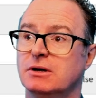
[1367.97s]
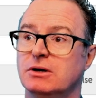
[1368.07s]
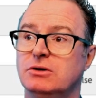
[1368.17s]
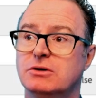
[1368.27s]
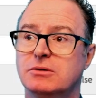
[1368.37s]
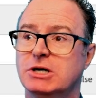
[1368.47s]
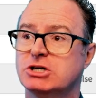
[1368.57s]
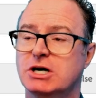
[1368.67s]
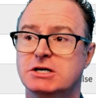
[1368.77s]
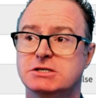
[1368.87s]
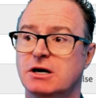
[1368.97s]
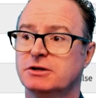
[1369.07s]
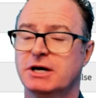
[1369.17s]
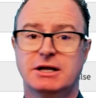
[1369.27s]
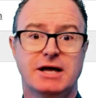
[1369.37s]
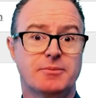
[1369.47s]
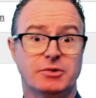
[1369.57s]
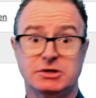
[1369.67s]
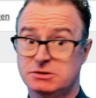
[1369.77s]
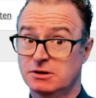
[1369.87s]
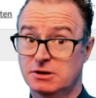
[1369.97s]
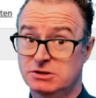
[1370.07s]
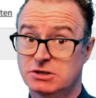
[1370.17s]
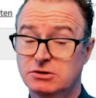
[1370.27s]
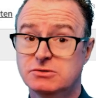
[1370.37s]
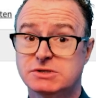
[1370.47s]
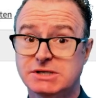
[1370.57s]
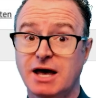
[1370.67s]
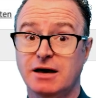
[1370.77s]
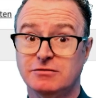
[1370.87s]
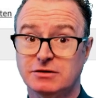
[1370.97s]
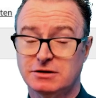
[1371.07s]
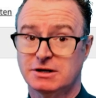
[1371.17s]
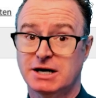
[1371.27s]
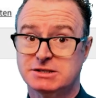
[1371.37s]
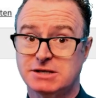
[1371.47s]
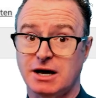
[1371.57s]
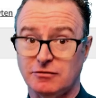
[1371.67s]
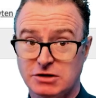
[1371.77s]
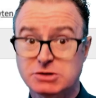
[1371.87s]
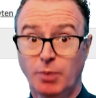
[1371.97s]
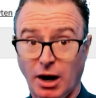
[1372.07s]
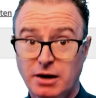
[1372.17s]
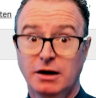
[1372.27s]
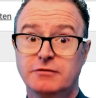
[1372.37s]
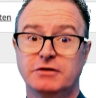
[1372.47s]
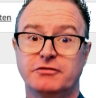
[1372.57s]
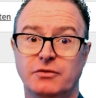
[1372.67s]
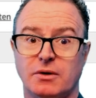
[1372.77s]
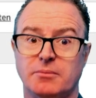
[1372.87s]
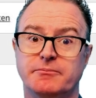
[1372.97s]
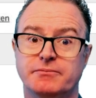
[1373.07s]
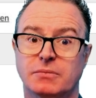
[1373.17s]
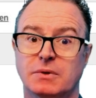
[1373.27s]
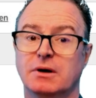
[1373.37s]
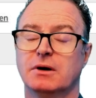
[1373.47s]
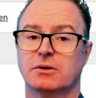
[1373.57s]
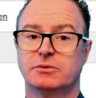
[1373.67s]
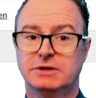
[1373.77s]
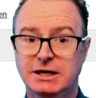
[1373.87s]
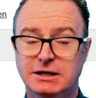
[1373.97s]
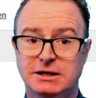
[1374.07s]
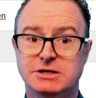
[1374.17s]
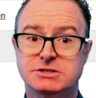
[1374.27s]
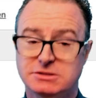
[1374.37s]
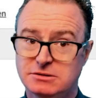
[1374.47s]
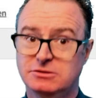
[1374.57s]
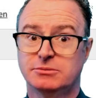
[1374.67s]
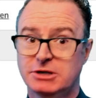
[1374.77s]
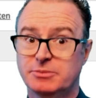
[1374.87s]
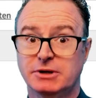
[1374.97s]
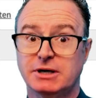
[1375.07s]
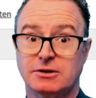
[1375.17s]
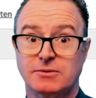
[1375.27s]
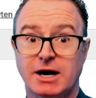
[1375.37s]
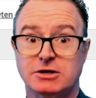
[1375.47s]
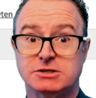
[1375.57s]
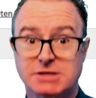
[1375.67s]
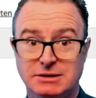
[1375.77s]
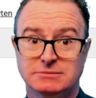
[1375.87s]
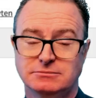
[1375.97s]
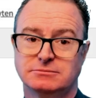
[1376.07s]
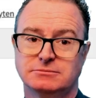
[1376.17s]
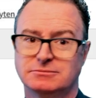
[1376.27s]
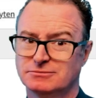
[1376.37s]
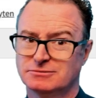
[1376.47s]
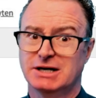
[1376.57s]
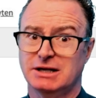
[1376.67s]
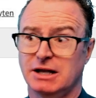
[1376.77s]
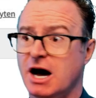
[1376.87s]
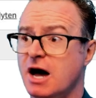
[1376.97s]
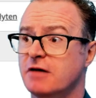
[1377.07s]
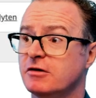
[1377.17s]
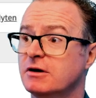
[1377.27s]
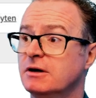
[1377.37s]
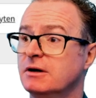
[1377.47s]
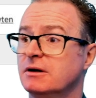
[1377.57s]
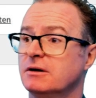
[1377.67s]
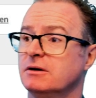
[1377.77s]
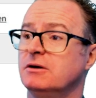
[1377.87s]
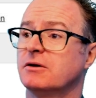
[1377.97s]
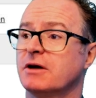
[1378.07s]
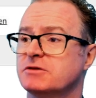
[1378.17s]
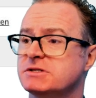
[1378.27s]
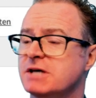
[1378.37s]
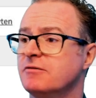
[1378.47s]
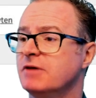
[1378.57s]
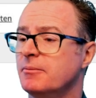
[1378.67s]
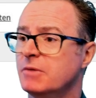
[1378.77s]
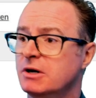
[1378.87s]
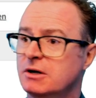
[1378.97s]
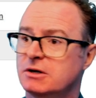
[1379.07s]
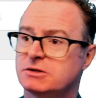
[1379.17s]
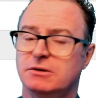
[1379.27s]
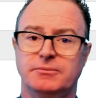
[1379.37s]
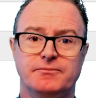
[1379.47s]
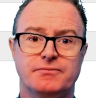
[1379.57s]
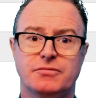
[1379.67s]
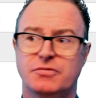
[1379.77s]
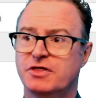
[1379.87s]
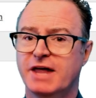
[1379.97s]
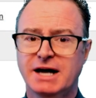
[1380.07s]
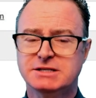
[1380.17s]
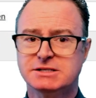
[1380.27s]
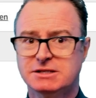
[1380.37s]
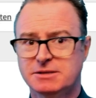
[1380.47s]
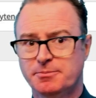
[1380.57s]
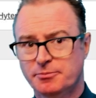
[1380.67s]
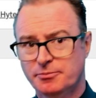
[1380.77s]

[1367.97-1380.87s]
You can make changes all day to that, but until you save, they're not saved. It's part of the form. A related list, you're manipulating the records kind of live. You don't have to save them. So that's the